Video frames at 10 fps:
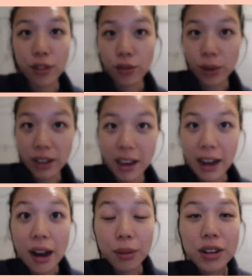for 48
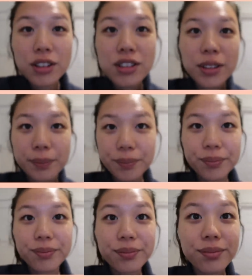hours.
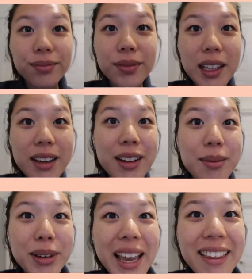
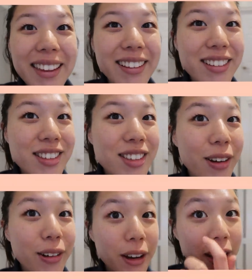But yeah, they look
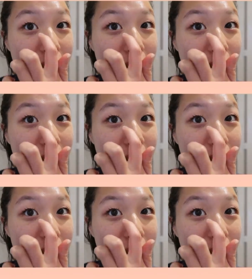so good.